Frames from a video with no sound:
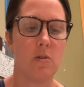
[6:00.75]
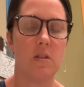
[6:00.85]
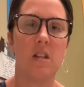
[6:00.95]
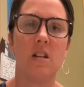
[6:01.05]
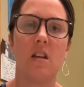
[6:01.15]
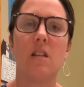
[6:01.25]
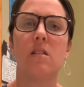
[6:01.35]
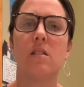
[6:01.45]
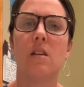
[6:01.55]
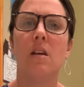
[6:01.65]
and the
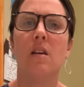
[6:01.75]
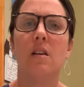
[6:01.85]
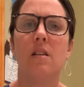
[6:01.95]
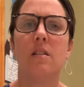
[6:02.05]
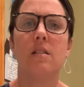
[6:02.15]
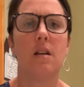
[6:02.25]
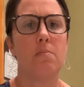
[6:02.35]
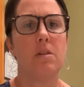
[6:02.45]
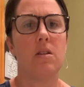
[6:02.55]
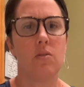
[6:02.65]
nights stop
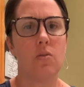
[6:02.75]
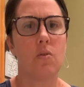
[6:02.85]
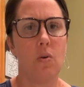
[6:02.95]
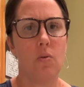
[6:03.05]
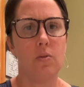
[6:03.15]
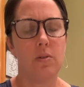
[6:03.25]
being so cold.